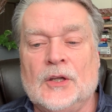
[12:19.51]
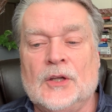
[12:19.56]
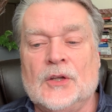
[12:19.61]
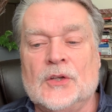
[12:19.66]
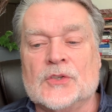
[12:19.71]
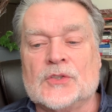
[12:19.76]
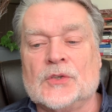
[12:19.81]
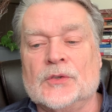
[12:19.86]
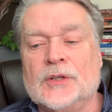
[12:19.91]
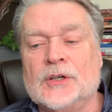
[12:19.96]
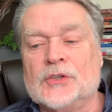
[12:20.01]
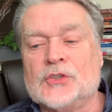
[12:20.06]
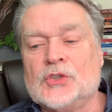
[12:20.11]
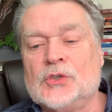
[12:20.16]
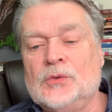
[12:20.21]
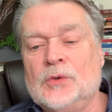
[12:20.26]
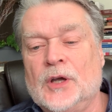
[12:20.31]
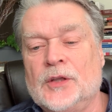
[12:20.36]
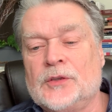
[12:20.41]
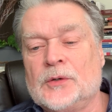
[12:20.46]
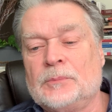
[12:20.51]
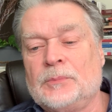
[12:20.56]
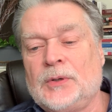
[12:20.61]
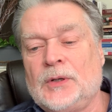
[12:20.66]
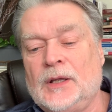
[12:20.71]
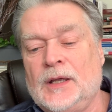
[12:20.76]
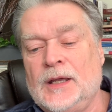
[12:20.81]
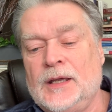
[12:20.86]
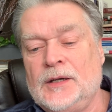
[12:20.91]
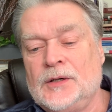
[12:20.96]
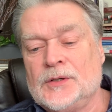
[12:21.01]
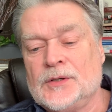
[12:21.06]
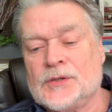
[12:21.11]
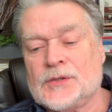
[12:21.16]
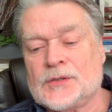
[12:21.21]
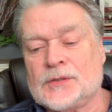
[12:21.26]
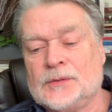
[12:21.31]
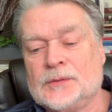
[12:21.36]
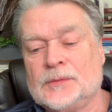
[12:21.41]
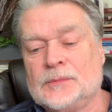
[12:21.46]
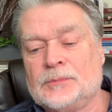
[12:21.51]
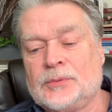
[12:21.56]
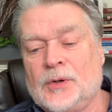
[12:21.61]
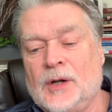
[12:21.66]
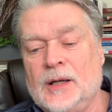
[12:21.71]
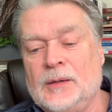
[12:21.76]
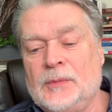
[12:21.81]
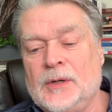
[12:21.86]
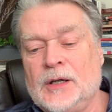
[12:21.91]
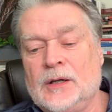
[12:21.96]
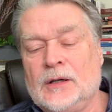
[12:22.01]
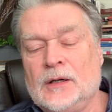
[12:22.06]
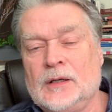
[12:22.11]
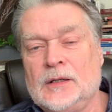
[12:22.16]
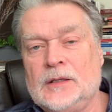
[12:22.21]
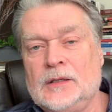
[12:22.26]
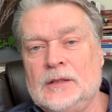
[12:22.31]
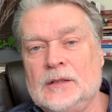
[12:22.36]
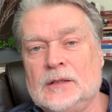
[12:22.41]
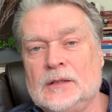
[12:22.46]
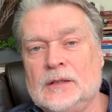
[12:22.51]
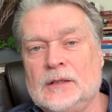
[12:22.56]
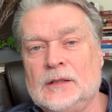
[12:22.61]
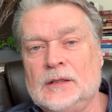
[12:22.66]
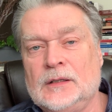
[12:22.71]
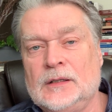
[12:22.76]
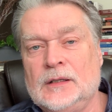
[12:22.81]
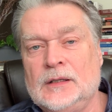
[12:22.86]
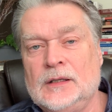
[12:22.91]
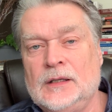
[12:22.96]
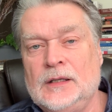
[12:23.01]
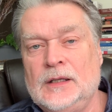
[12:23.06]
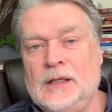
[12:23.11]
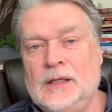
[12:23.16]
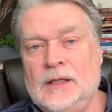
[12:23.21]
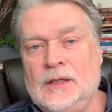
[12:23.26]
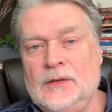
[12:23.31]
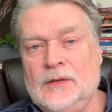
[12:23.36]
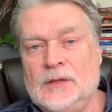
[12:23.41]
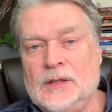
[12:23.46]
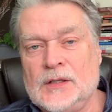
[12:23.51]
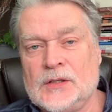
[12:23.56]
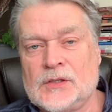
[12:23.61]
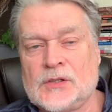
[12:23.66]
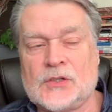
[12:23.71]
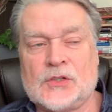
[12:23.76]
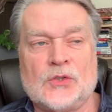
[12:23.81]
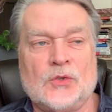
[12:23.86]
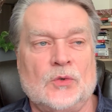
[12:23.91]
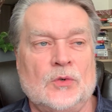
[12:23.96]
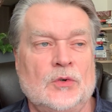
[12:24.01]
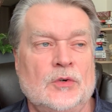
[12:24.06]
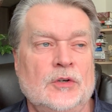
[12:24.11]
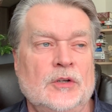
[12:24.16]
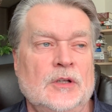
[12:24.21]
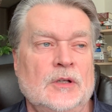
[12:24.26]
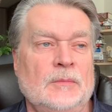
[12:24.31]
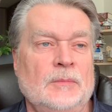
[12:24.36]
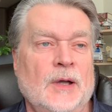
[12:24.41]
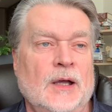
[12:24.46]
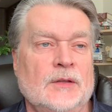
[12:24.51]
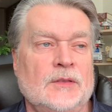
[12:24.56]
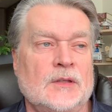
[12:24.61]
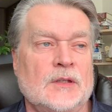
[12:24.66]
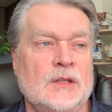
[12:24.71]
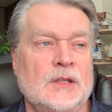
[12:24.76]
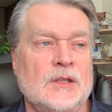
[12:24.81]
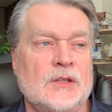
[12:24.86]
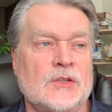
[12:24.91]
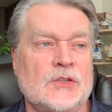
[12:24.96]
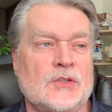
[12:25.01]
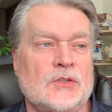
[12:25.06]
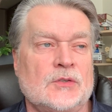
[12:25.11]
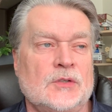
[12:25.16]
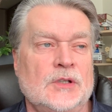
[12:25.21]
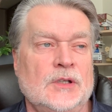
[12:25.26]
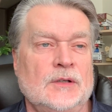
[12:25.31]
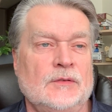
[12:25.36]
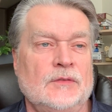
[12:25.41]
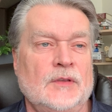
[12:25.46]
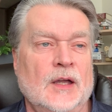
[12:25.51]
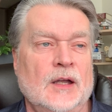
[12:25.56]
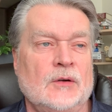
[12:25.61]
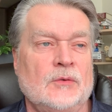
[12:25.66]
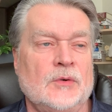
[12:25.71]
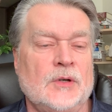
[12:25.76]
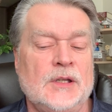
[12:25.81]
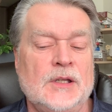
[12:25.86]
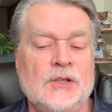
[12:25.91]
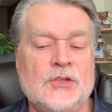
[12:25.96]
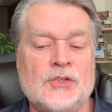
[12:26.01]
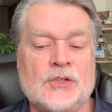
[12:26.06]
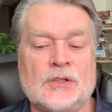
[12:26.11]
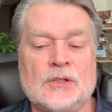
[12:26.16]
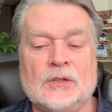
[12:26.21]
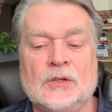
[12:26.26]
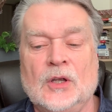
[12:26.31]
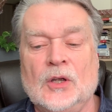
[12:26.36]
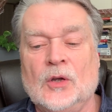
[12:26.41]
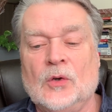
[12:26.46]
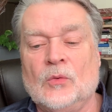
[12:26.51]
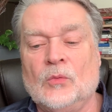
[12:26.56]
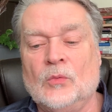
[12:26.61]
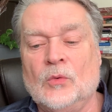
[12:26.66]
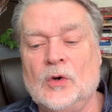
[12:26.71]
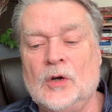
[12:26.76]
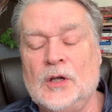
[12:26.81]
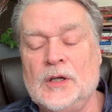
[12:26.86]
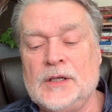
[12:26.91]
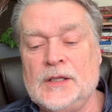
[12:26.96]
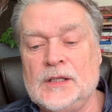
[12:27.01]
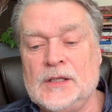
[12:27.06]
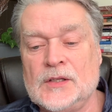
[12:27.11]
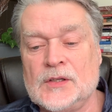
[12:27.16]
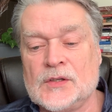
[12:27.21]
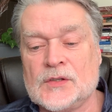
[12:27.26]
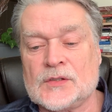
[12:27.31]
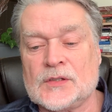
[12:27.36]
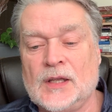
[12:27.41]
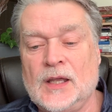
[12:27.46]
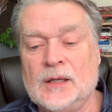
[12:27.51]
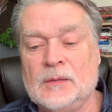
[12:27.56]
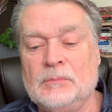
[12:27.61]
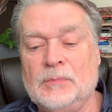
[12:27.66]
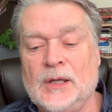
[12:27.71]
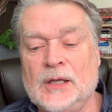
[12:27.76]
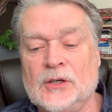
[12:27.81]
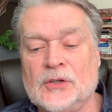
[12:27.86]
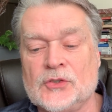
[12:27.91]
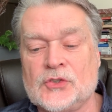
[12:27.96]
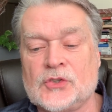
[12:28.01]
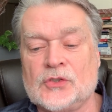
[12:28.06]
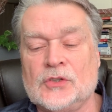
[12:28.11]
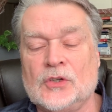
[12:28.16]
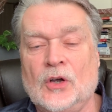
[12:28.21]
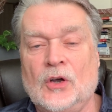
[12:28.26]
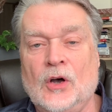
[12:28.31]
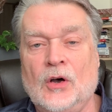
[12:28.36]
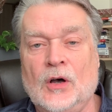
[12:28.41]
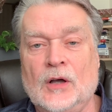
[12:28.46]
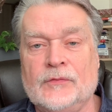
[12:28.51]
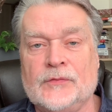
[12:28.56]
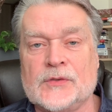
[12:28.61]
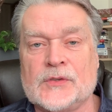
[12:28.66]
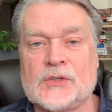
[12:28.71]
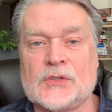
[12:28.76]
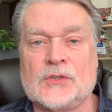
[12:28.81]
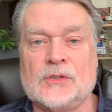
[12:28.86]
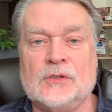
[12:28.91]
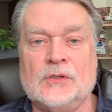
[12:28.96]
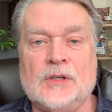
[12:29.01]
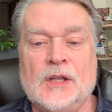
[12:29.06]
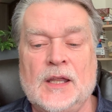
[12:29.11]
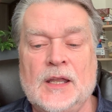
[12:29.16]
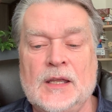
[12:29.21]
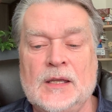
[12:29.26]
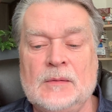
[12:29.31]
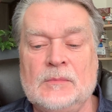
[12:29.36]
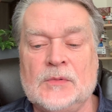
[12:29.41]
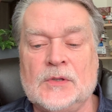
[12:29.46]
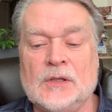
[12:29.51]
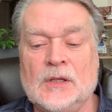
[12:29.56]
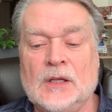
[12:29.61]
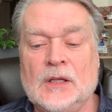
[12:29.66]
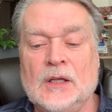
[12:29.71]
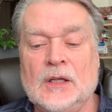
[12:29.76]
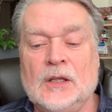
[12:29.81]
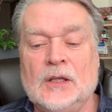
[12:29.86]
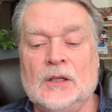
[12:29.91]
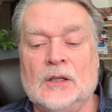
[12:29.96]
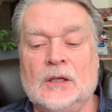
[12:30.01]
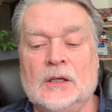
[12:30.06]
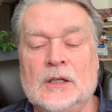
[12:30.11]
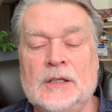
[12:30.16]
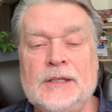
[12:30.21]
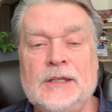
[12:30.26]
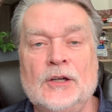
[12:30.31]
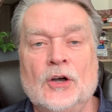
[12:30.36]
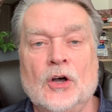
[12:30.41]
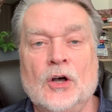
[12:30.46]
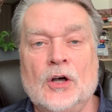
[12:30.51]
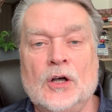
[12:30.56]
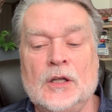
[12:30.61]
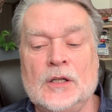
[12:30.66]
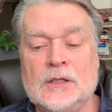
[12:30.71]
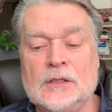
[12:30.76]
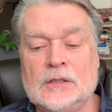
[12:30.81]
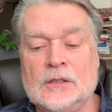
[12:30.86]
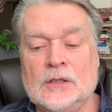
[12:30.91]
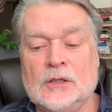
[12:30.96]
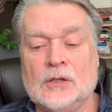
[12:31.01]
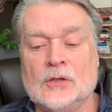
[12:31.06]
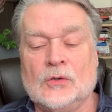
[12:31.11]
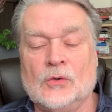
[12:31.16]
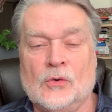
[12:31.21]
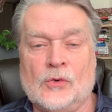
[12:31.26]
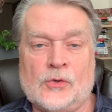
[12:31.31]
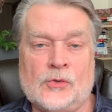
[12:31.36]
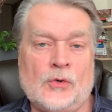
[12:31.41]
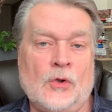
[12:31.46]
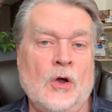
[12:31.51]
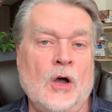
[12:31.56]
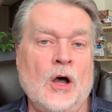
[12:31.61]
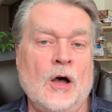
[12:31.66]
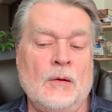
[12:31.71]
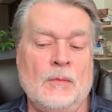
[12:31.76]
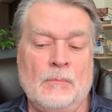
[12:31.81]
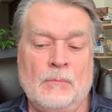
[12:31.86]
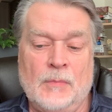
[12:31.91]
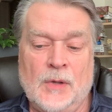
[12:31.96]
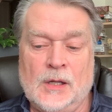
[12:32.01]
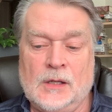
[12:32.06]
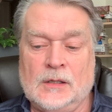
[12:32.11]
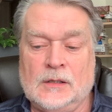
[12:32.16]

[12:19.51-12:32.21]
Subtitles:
So there are two other players primarily in this story about the history of that region. One is a Belgian officer named Leon Rom.